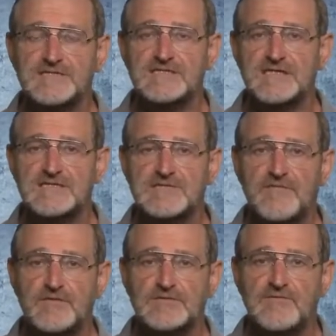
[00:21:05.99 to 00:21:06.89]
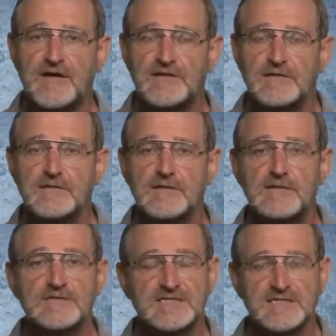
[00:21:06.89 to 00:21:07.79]
This is the first one,
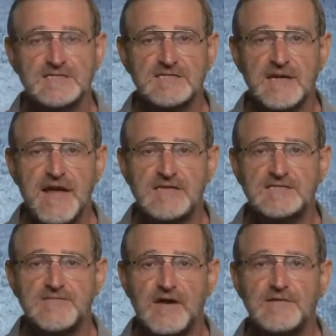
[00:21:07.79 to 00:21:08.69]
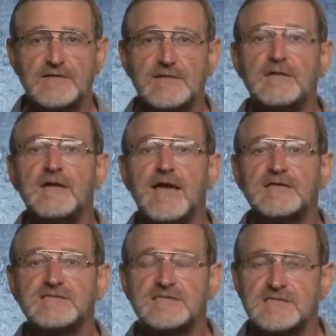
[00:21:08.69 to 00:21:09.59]
this is the next one,
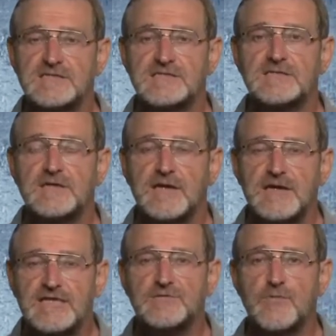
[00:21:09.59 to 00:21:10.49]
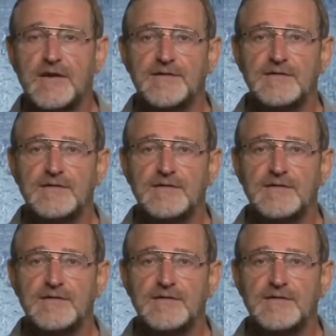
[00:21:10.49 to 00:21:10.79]
and this is another one.